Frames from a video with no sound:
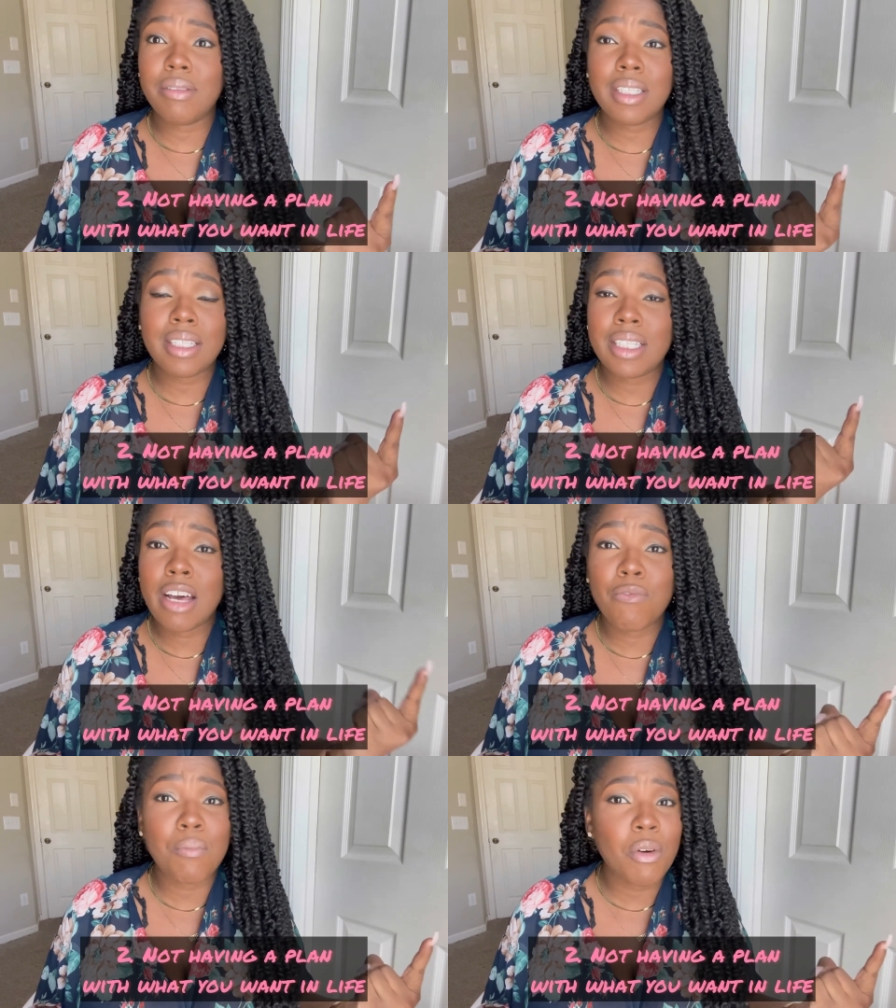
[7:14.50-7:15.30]

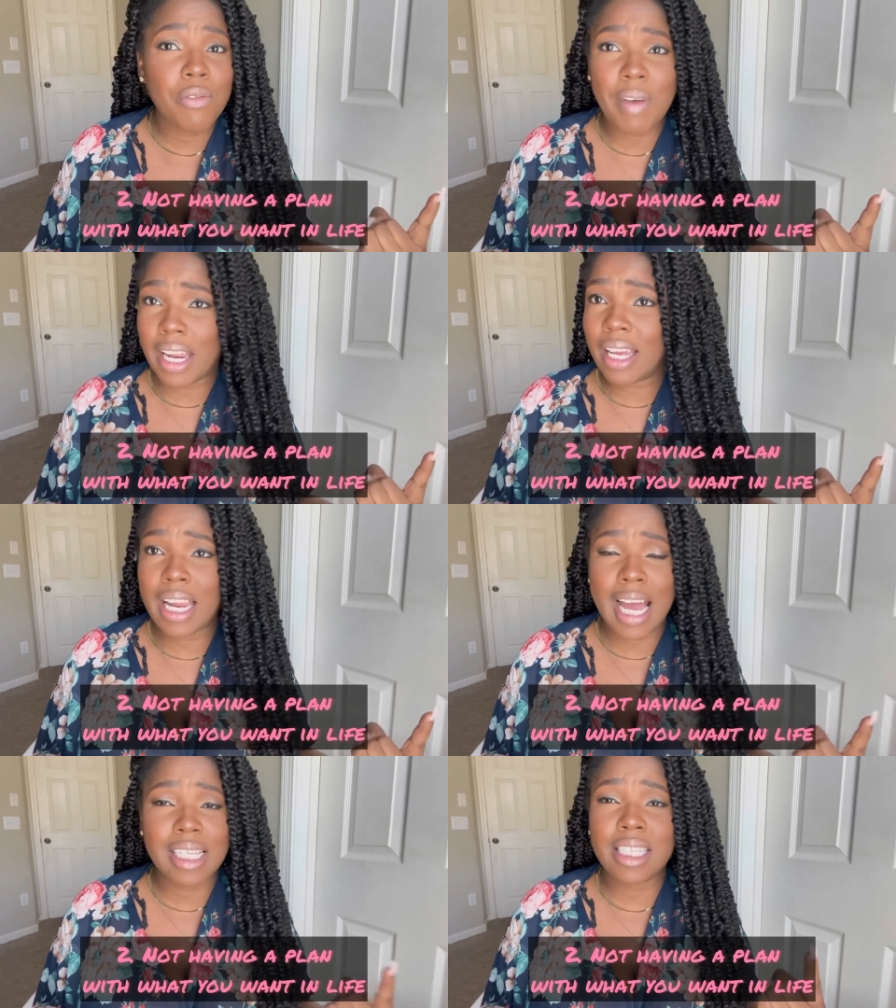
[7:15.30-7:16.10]
self-motivating
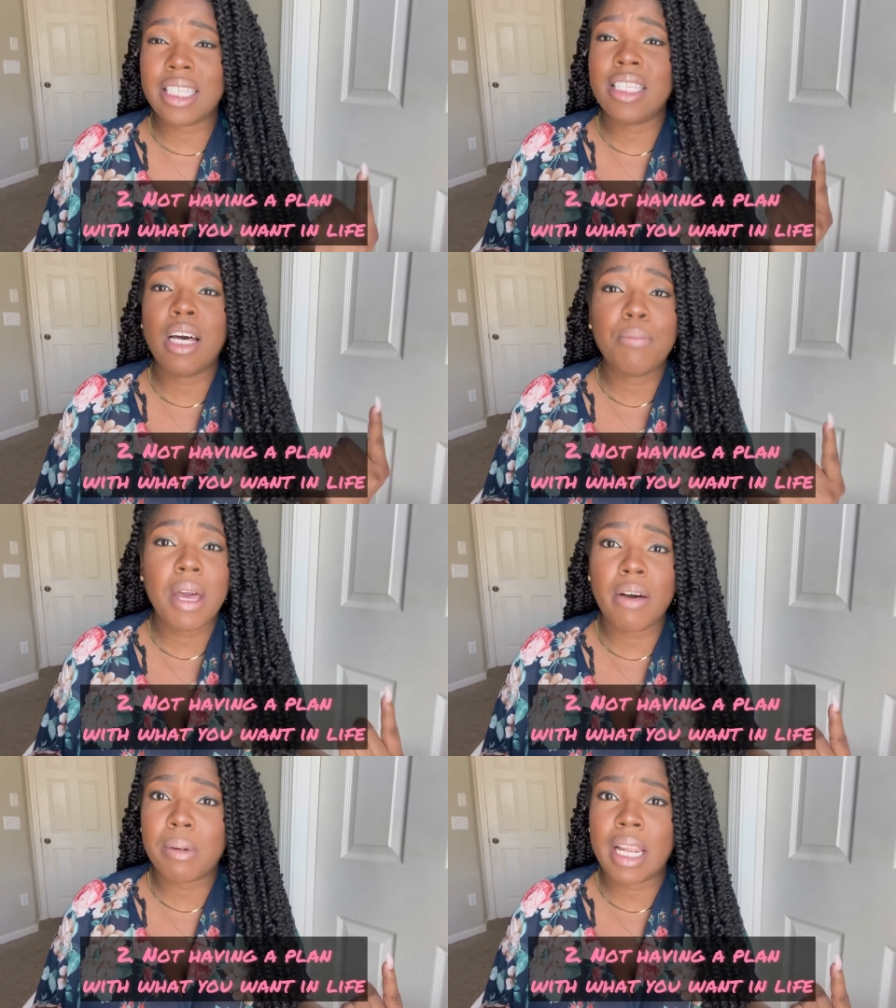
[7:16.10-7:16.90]
classes,
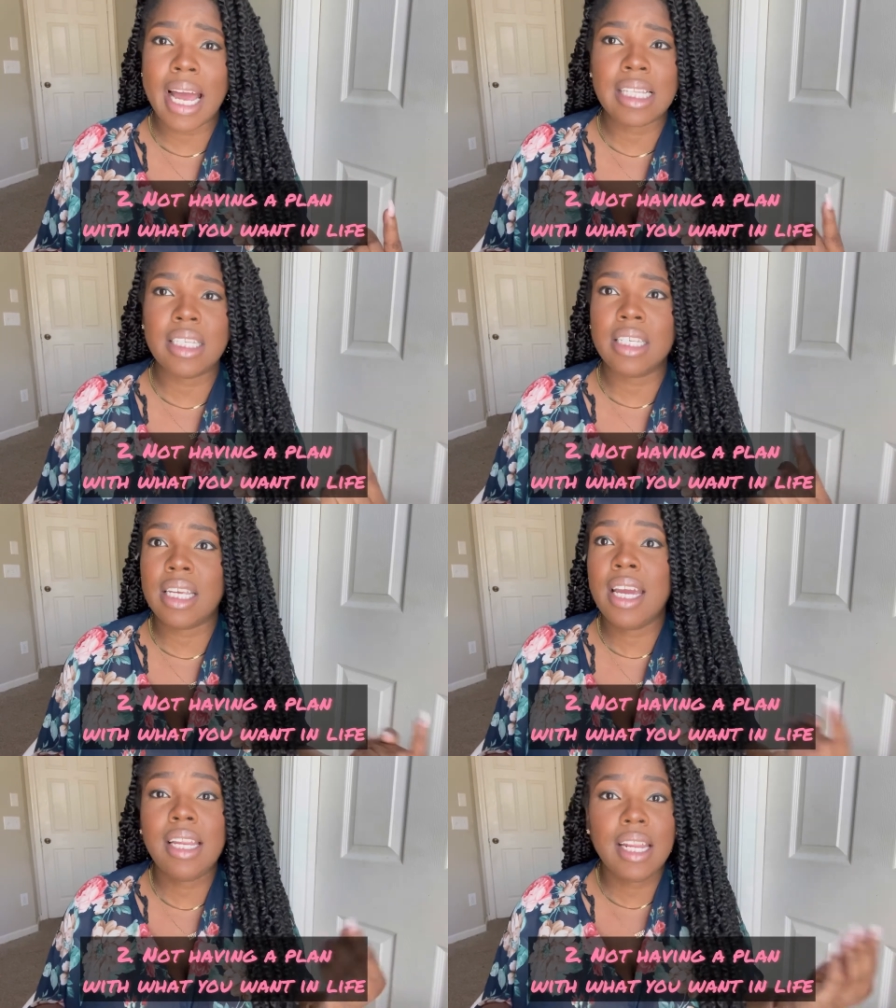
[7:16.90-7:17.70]
self-help classes,
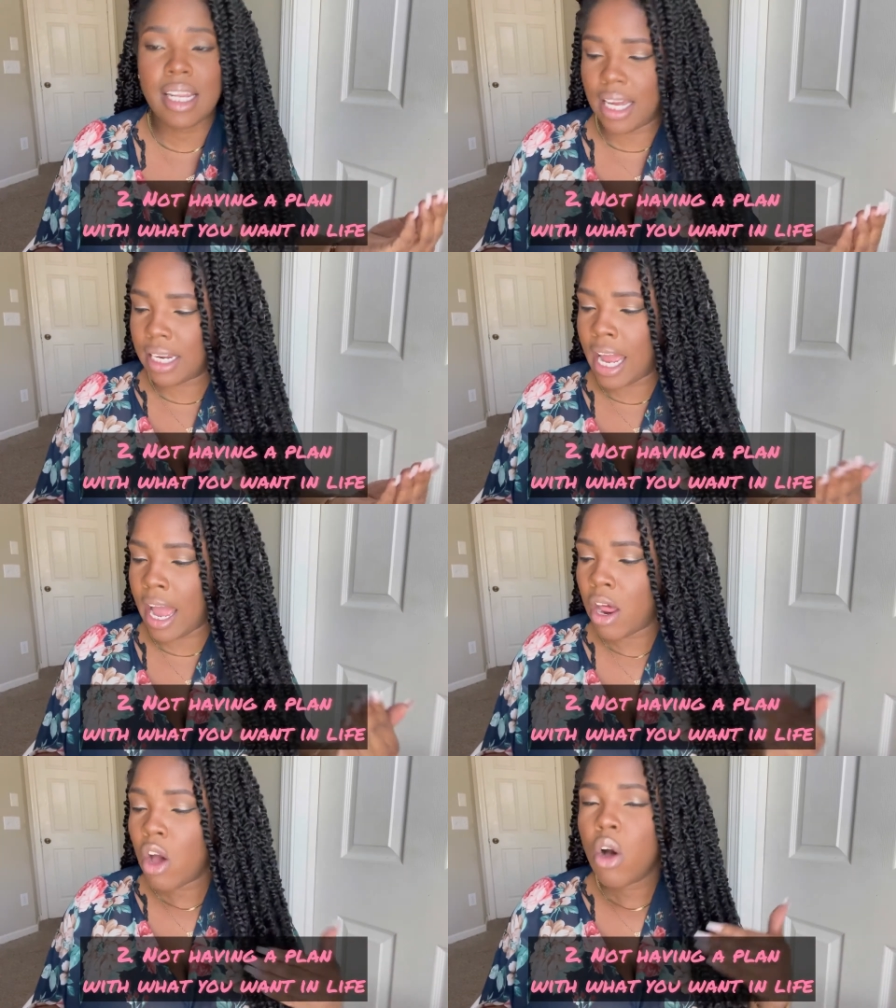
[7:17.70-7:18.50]
anything
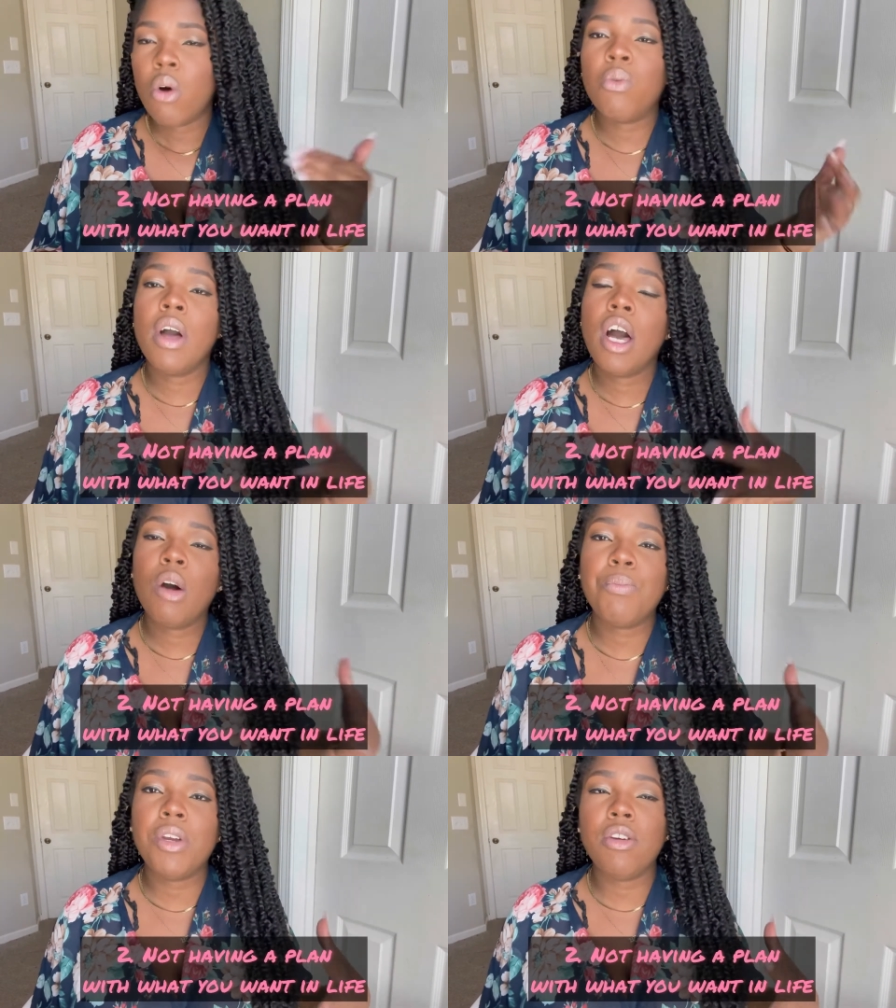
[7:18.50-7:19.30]
that will
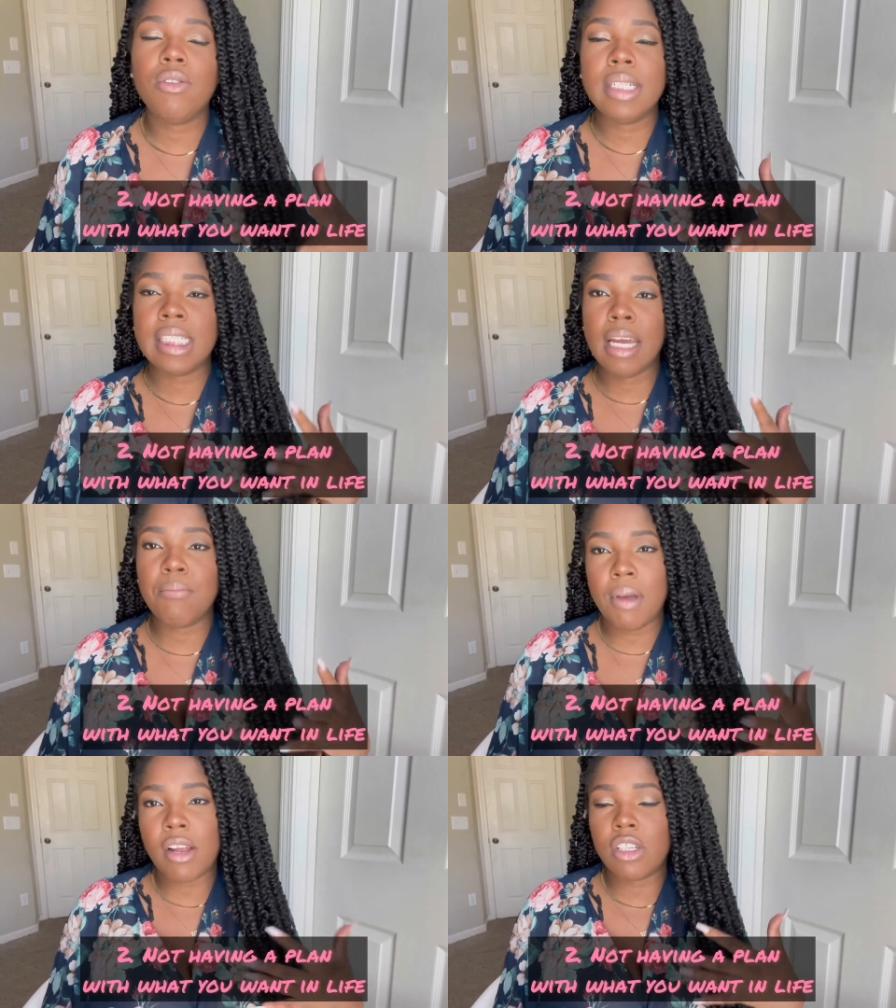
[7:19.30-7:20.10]
help you get
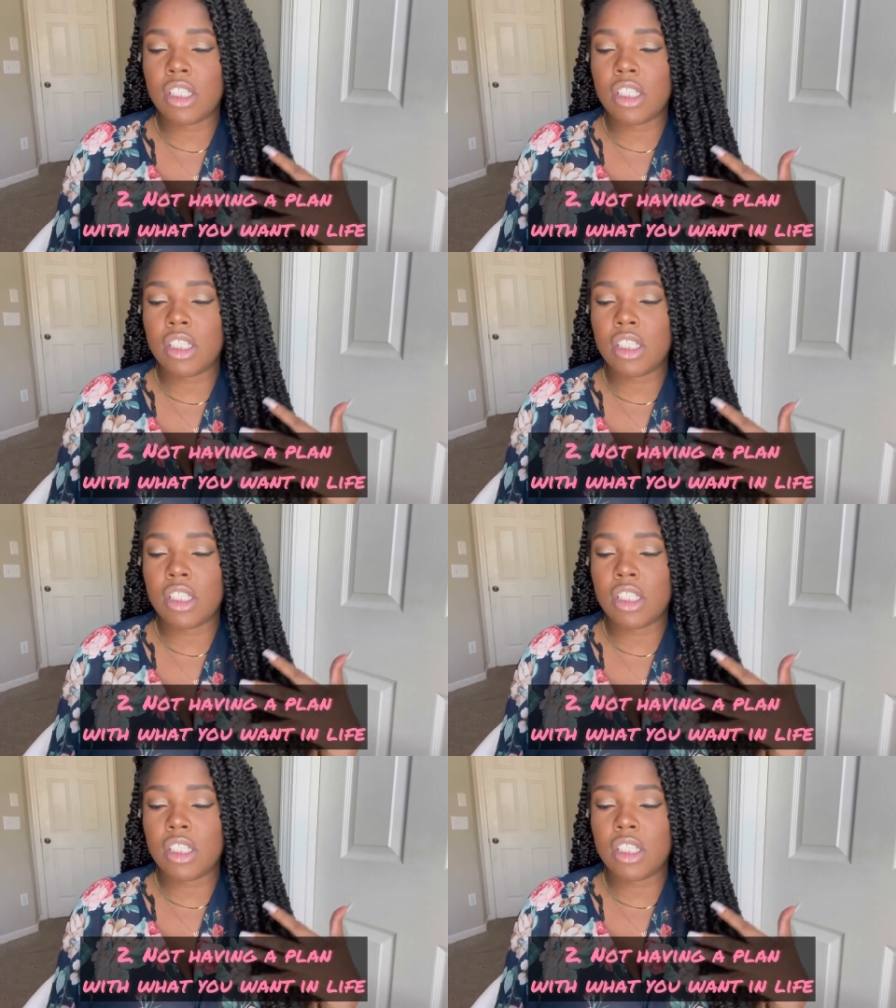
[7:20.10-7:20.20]
better.